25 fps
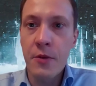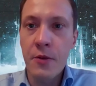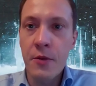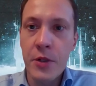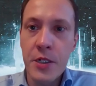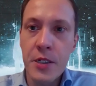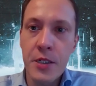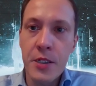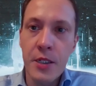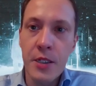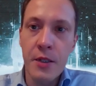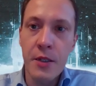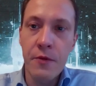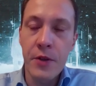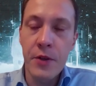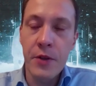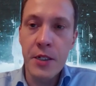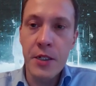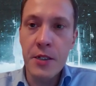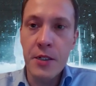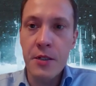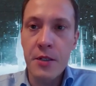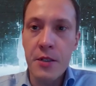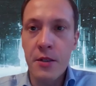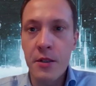which is the
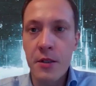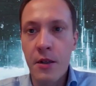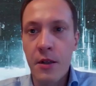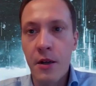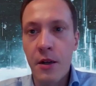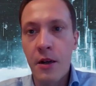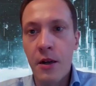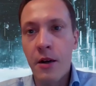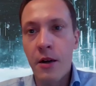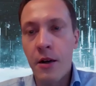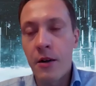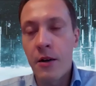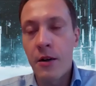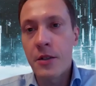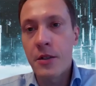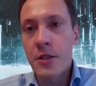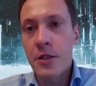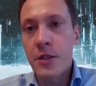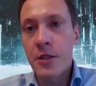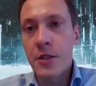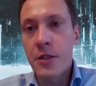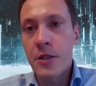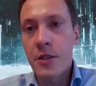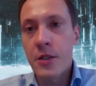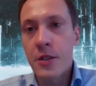Finnish
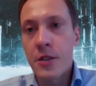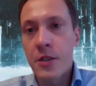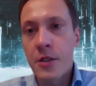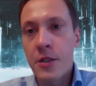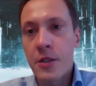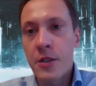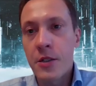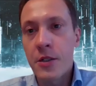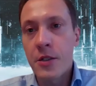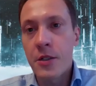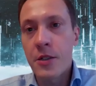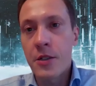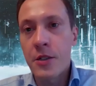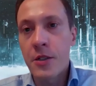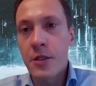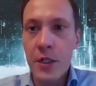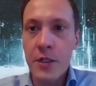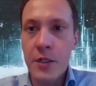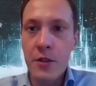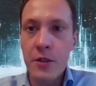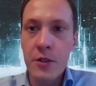Supercomputing Center,